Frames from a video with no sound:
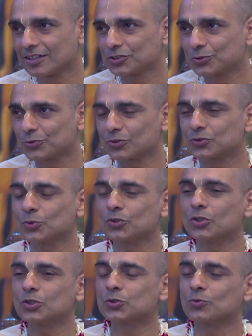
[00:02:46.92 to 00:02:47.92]

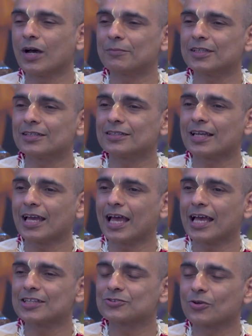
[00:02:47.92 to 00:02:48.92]
Suta Goswami
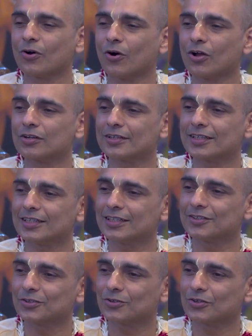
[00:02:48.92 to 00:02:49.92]
has already,
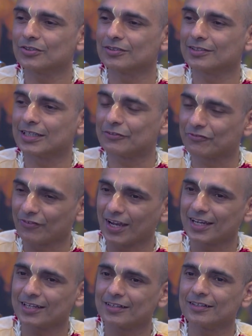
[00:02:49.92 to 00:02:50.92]
you know,
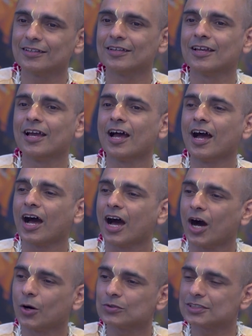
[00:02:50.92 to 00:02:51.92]
defined
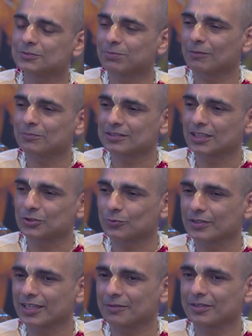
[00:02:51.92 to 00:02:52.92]
how this Brahma
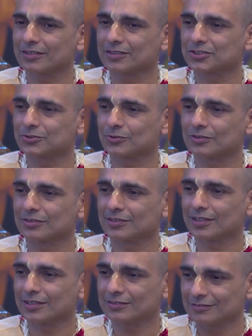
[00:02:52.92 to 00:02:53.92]
Tattva can be understood
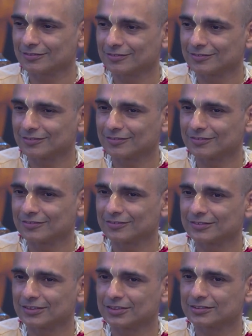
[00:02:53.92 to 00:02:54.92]

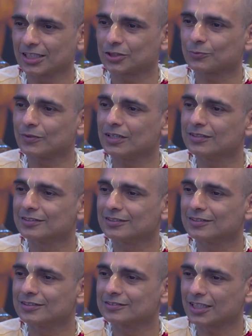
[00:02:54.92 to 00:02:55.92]
in Tattva,
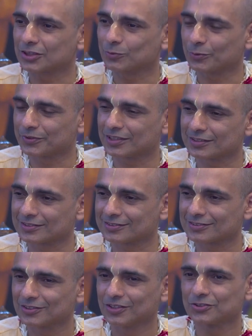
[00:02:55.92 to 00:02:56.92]
Tattva with
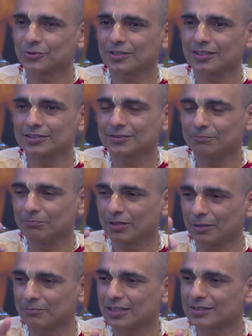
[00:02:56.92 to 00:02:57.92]
us. So it is
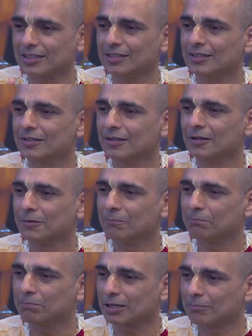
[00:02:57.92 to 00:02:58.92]
Brahmeti,
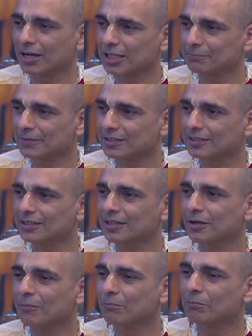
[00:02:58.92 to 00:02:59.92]
Paramatmeti,
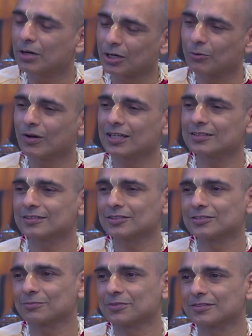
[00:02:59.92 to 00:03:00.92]
Bhagavan iti
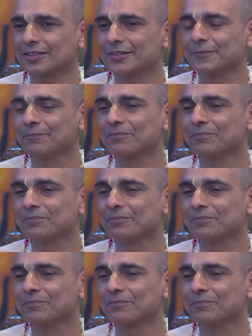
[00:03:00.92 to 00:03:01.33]
shabdyate.